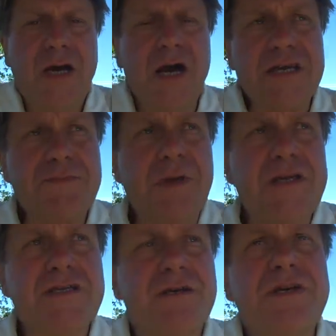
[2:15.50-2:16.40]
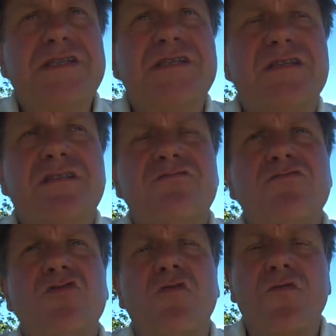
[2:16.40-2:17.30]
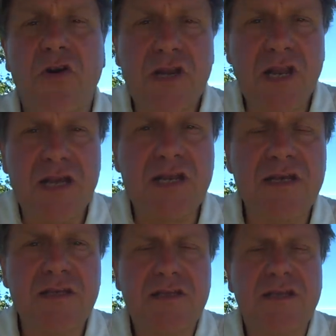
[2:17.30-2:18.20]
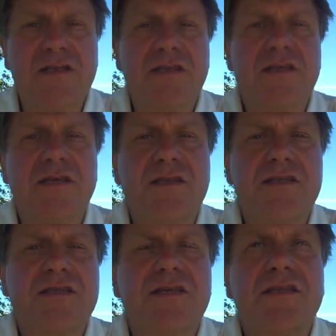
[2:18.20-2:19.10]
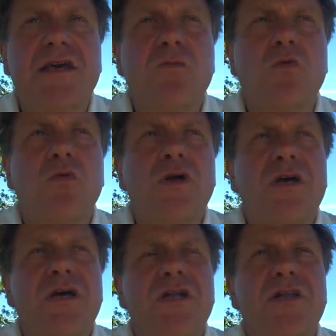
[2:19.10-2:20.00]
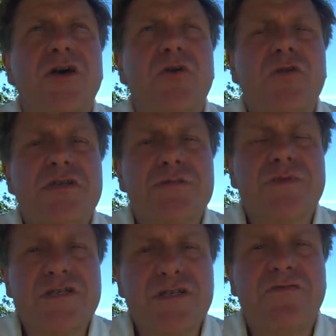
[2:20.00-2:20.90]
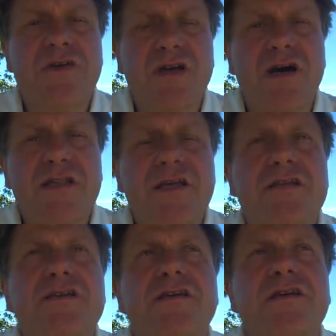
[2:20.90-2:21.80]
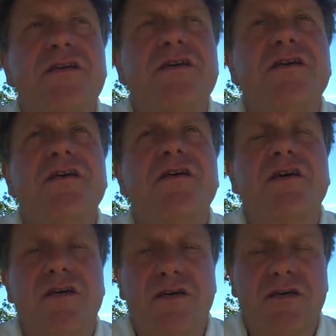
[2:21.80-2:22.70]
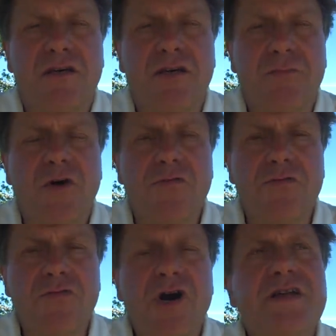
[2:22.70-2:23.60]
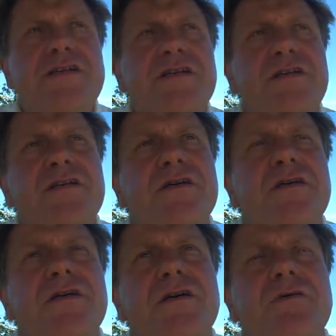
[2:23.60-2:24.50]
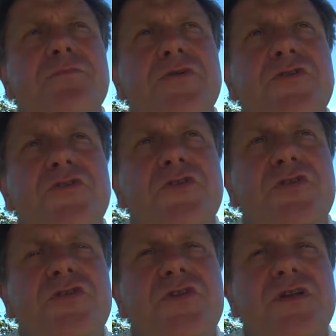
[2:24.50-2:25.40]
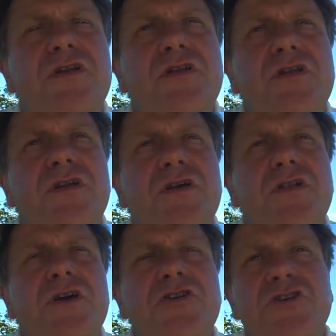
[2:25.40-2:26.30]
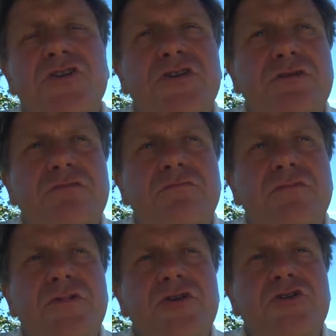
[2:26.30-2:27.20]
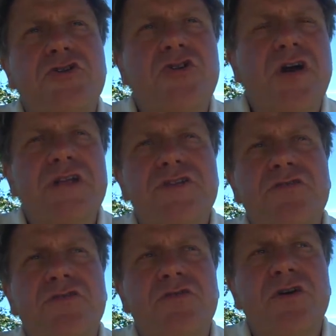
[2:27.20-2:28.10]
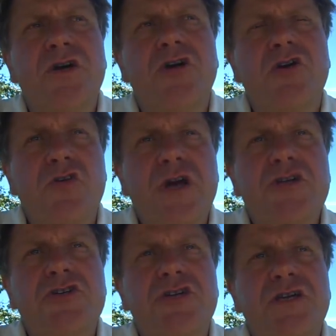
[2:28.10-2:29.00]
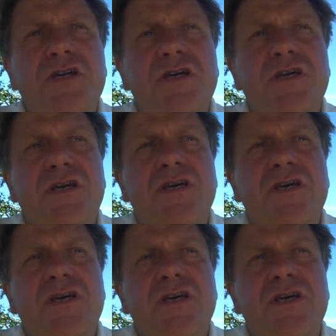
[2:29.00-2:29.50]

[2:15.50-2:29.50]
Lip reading: I explain to them it's not very likely that they will know the specific identity of the writer, but that they should try to gradually